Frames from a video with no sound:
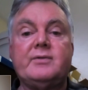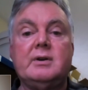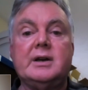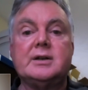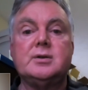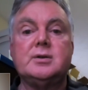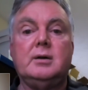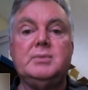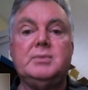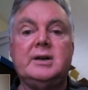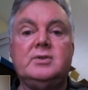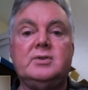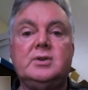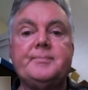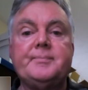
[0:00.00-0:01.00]
at that very top
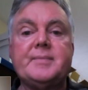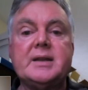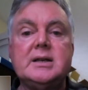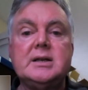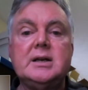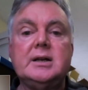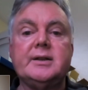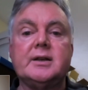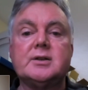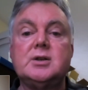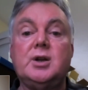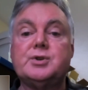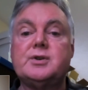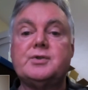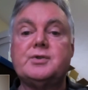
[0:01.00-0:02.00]
level, there's
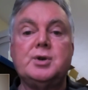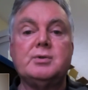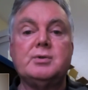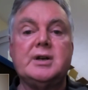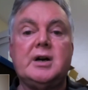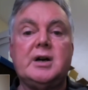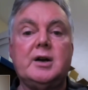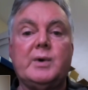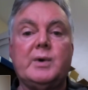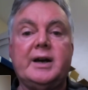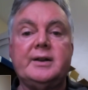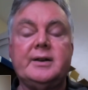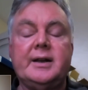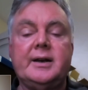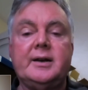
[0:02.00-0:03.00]
lots of shooting
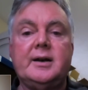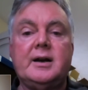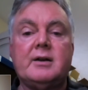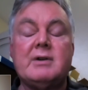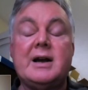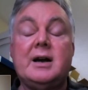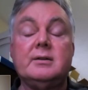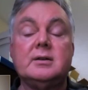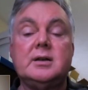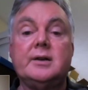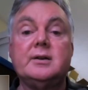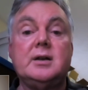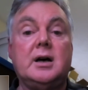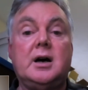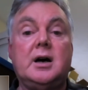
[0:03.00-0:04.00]
eyewear there around
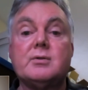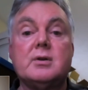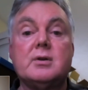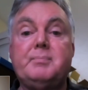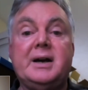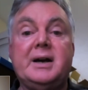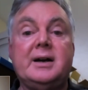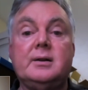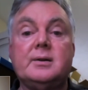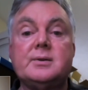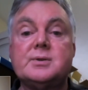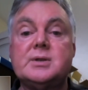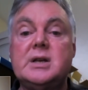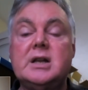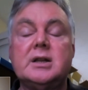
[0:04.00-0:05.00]
under
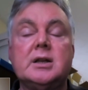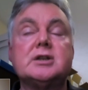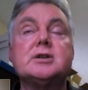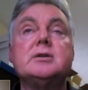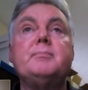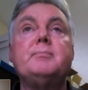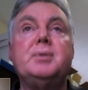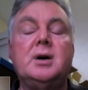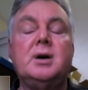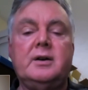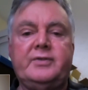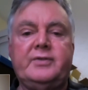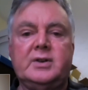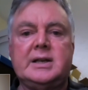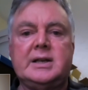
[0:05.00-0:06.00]
£100 that's
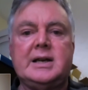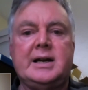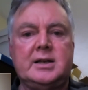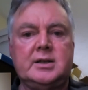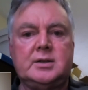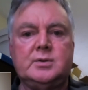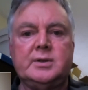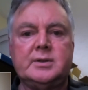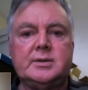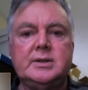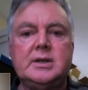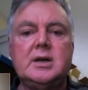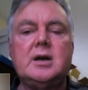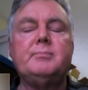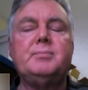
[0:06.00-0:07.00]
perfectly adequate,
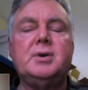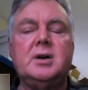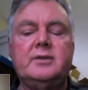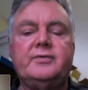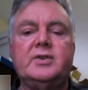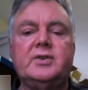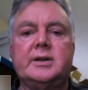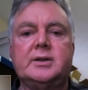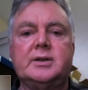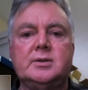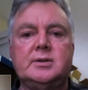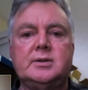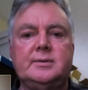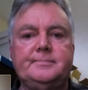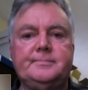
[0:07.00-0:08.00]
perfectly
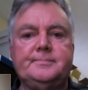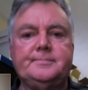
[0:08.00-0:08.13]
good.